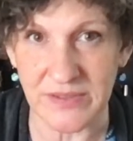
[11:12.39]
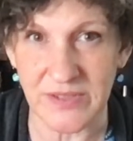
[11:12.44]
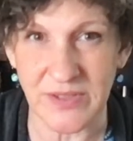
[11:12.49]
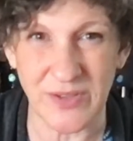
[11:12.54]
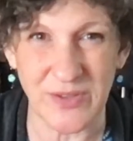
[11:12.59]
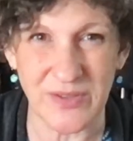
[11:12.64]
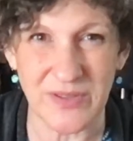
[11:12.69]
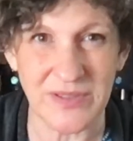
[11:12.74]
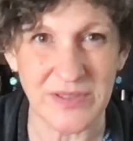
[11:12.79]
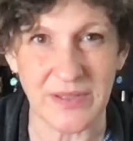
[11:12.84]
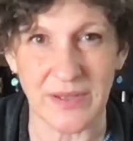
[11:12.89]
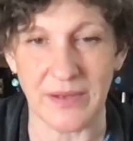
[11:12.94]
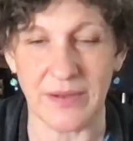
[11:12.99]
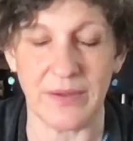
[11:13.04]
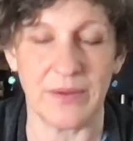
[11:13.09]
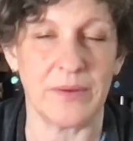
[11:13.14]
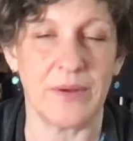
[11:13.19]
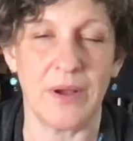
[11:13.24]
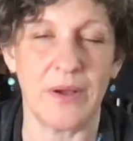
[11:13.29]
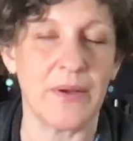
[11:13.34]
So you just gotta
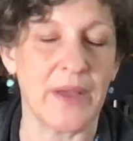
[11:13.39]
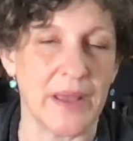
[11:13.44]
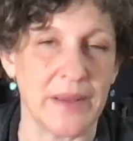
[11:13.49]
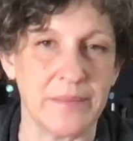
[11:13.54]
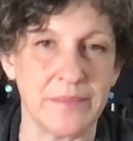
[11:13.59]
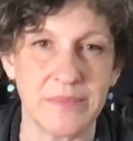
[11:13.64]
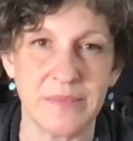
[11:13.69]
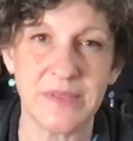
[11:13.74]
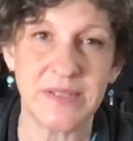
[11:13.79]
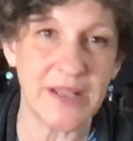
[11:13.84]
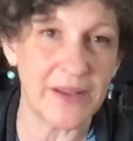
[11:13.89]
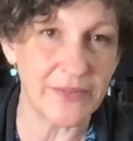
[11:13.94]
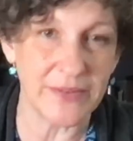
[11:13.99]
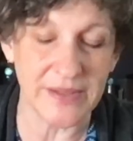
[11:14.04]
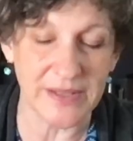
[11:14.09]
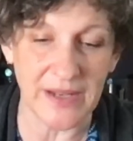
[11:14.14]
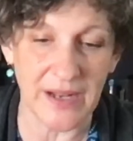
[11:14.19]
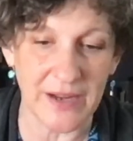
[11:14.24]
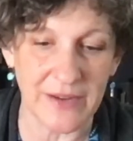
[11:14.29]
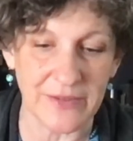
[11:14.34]
go, okay,
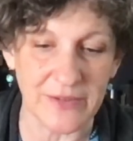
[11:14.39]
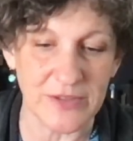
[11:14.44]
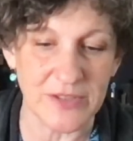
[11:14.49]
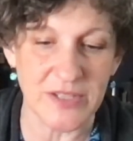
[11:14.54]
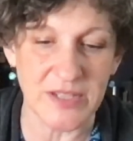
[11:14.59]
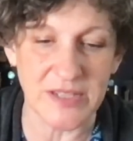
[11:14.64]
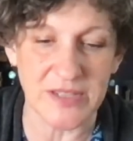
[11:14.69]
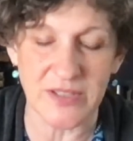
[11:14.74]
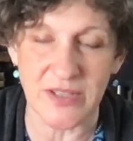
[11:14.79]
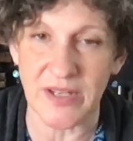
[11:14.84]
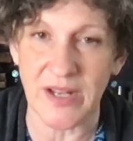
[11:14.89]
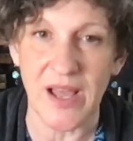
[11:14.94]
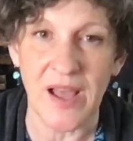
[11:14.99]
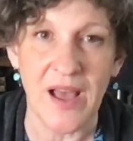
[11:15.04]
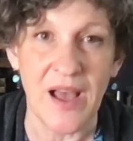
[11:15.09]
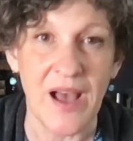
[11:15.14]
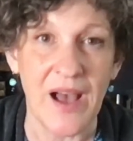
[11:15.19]
definitely not a first edition.